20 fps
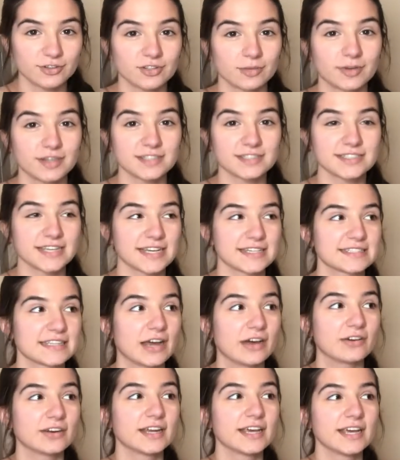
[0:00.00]
So I'm gonna test
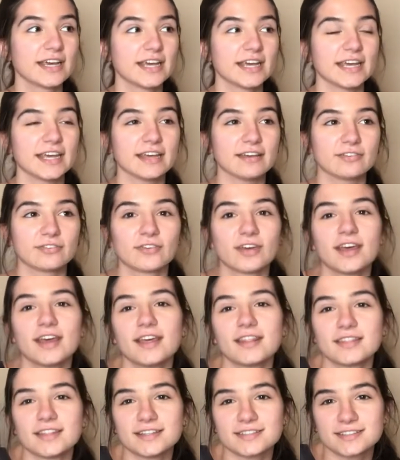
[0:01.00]
out if
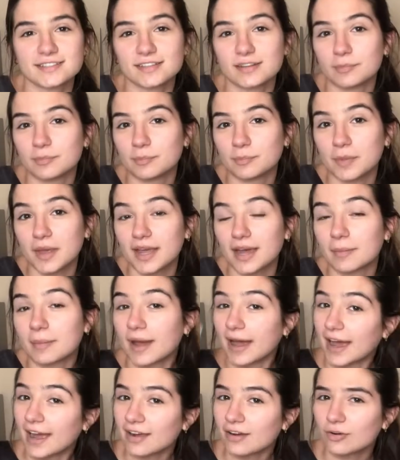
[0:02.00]
this is a makeup
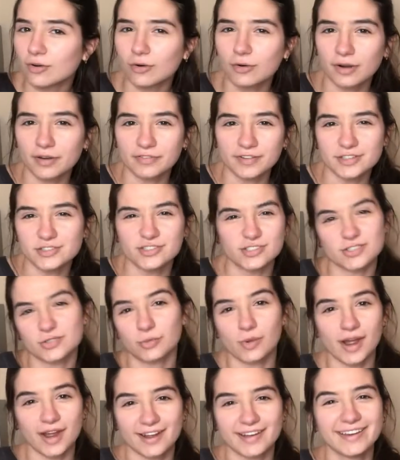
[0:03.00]
hack or if it's just
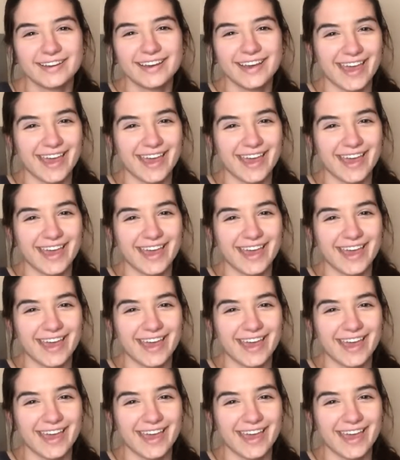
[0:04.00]
whack.